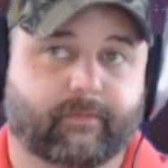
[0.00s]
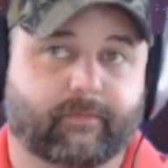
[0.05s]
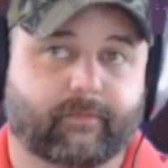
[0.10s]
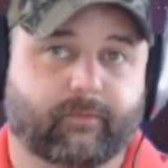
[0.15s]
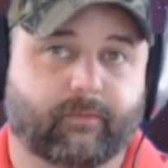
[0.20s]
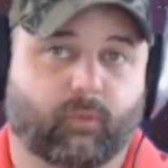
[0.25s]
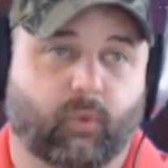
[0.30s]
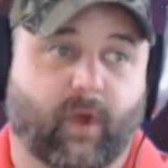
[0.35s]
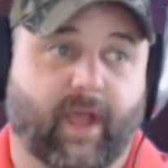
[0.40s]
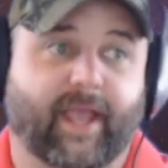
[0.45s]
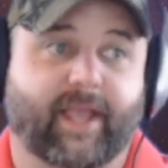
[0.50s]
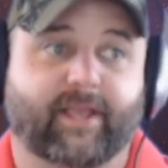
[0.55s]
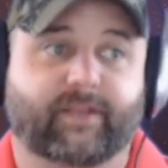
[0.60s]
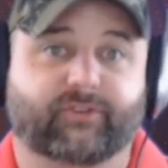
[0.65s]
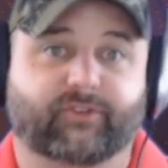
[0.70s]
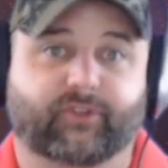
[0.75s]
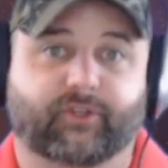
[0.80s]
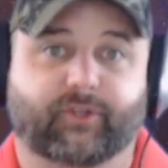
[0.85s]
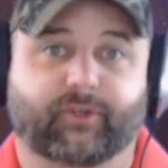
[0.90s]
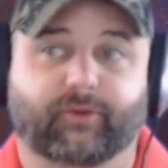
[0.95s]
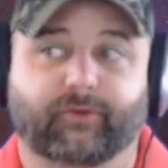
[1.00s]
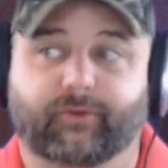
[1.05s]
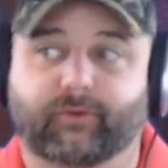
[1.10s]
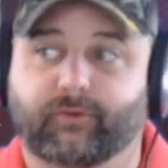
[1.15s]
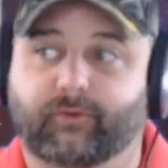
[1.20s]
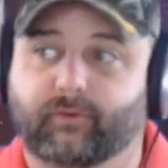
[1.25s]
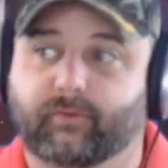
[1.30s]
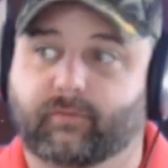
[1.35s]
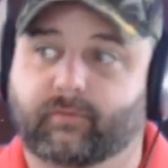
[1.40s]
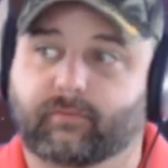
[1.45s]
ways
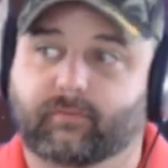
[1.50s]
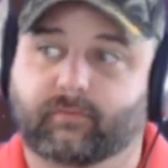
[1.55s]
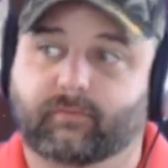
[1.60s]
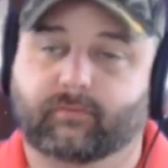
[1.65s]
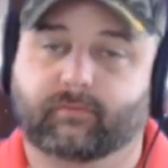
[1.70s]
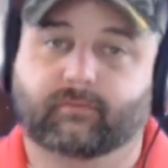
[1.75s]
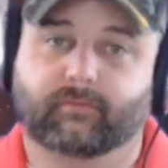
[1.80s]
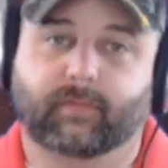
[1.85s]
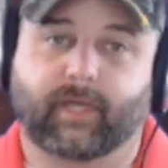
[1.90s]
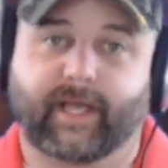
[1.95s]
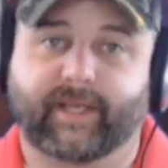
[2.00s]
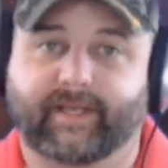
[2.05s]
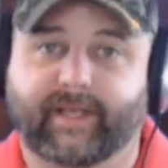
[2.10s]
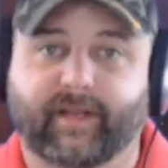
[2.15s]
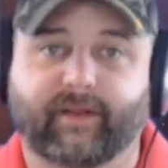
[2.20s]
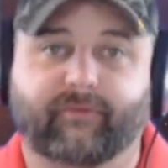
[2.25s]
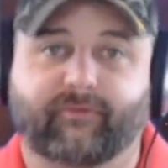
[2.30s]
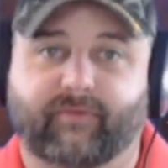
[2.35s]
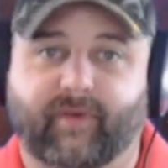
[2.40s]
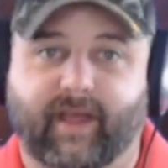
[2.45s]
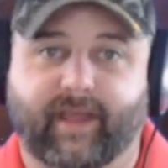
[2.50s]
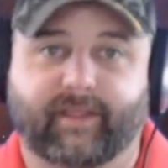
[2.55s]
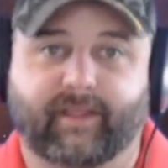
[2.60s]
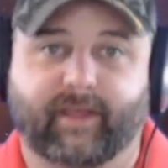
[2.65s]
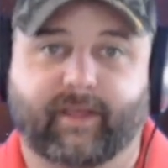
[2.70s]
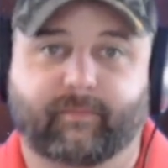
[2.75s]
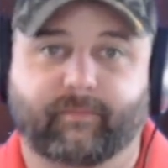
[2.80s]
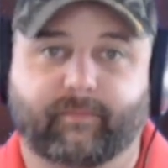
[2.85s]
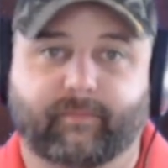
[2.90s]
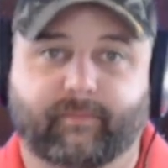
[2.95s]
to identify
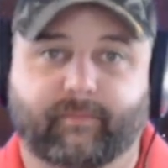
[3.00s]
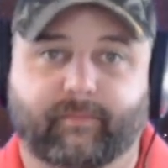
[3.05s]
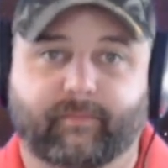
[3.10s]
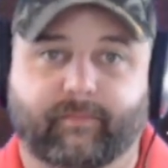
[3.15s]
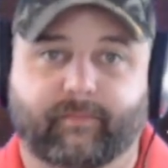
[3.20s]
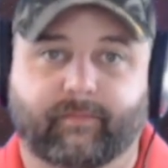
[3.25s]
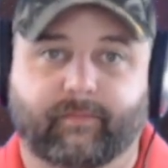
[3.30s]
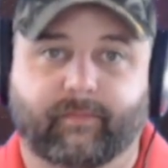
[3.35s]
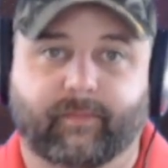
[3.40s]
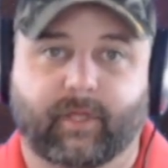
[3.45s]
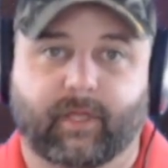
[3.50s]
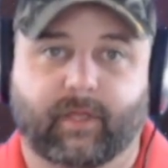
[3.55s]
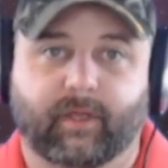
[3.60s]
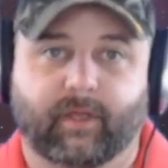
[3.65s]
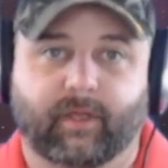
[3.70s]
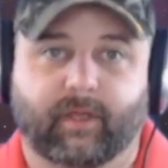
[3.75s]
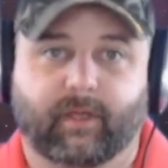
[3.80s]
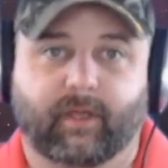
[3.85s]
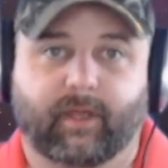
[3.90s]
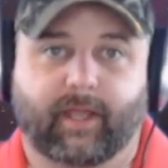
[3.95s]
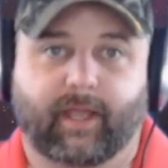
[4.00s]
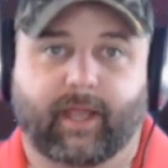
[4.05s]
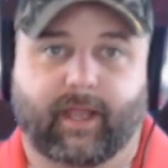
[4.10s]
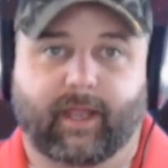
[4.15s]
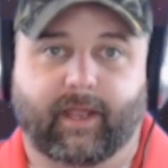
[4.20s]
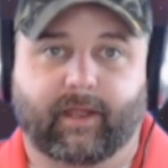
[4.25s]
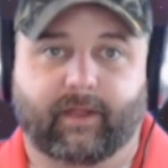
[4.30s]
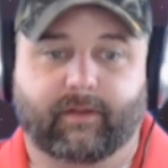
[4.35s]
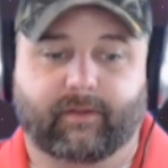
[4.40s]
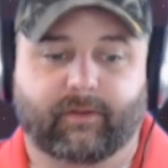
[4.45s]
them.
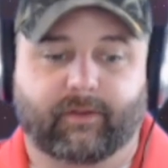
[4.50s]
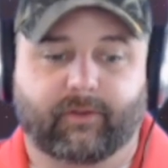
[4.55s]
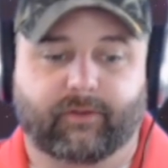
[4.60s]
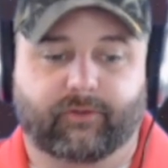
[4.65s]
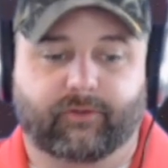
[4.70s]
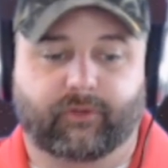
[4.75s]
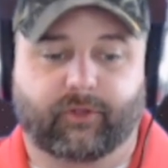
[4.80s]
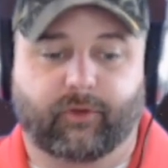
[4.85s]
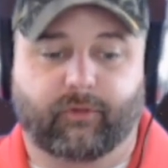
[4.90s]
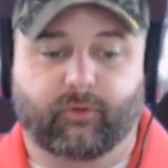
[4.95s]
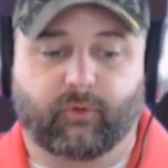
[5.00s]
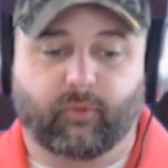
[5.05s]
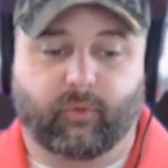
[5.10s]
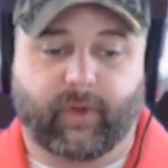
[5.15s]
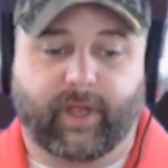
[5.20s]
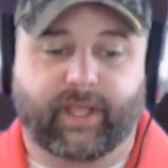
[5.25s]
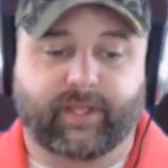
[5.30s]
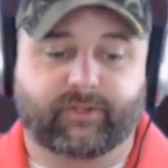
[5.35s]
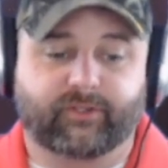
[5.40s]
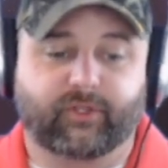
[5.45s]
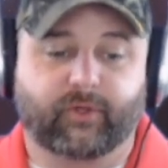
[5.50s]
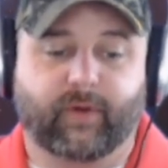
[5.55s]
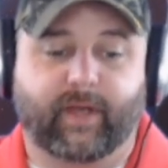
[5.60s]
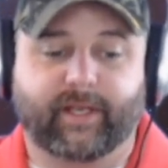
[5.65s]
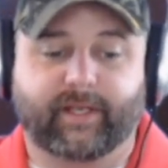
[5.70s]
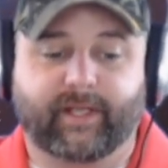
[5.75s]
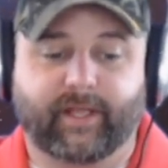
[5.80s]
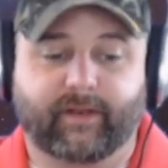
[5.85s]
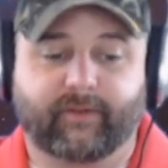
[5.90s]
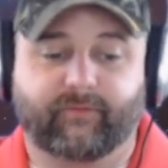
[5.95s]
And so the ways to
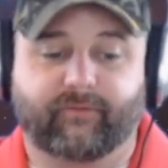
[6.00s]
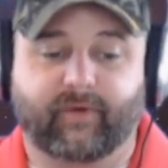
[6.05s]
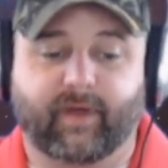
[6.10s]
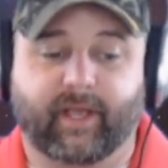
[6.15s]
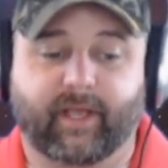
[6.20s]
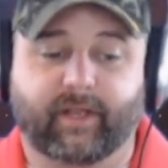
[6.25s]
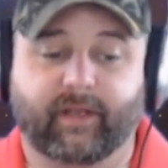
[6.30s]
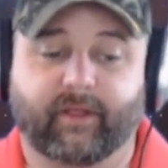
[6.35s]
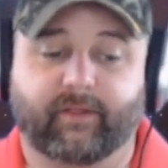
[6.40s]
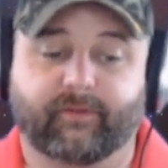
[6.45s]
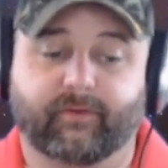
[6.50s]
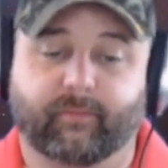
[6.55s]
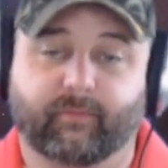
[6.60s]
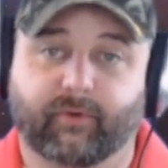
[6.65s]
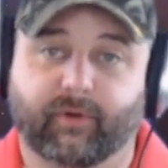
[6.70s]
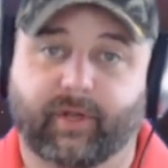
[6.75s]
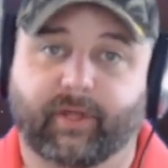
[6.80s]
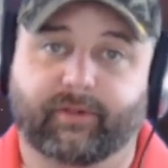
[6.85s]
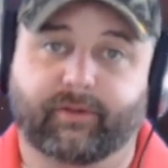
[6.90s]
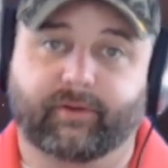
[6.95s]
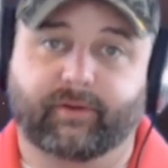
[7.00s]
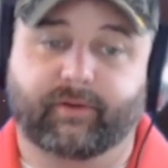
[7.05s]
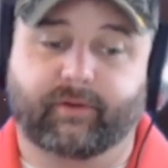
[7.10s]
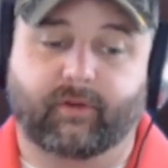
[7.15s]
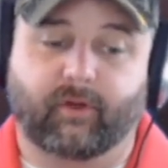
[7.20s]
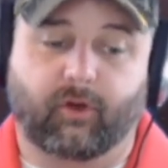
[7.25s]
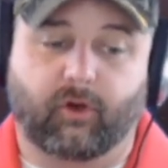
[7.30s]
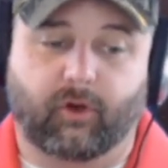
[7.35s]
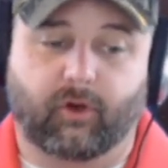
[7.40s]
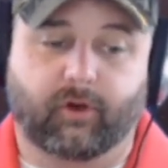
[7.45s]
identify another brother
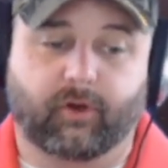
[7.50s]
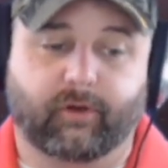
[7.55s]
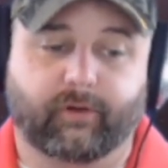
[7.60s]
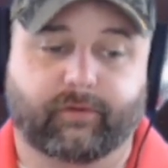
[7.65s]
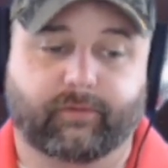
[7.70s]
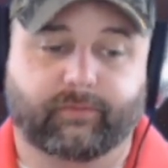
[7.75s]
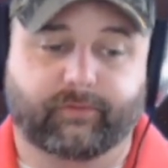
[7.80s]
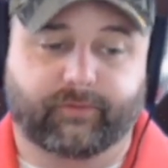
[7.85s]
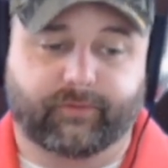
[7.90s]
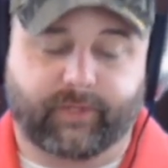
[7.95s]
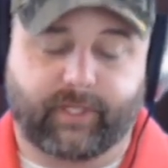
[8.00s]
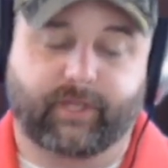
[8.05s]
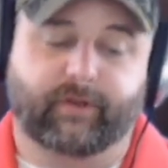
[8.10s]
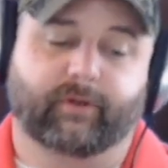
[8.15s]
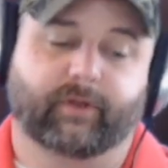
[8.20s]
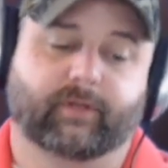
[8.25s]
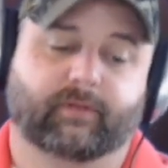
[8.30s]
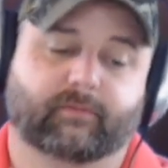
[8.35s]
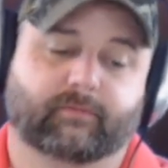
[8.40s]
are secret.